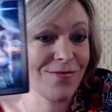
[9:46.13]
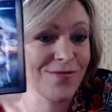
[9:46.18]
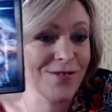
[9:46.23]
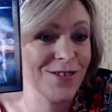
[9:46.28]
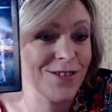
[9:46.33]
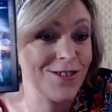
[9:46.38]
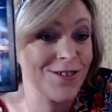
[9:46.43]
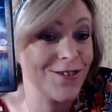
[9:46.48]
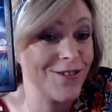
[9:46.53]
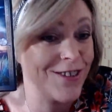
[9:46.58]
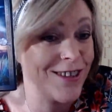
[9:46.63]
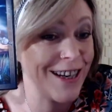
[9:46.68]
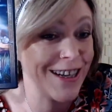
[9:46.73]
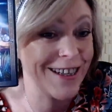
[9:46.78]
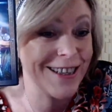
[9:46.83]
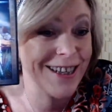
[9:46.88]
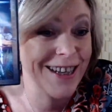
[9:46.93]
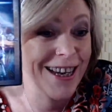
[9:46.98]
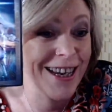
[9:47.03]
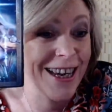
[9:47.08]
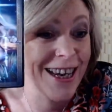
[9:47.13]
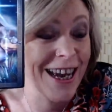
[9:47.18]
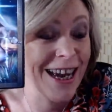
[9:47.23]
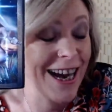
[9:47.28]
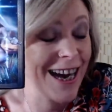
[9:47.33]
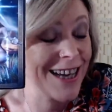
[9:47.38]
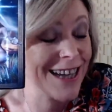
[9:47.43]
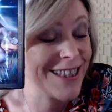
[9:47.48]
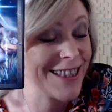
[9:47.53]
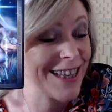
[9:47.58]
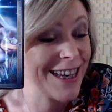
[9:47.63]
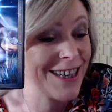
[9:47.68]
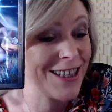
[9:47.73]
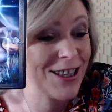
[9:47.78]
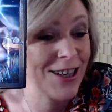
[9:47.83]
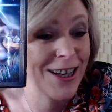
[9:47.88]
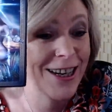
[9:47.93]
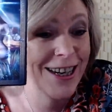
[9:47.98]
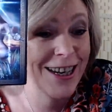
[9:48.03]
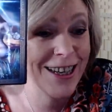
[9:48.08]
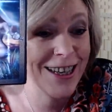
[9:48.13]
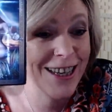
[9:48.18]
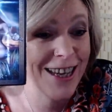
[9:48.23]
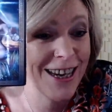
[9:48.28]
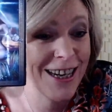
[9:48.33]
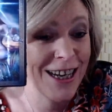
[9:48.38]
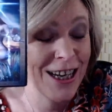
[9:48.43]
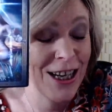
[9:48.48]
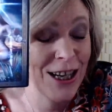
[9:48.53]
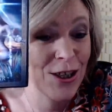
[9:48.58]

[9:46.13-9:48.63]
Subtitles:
stunning. I said, you're healing,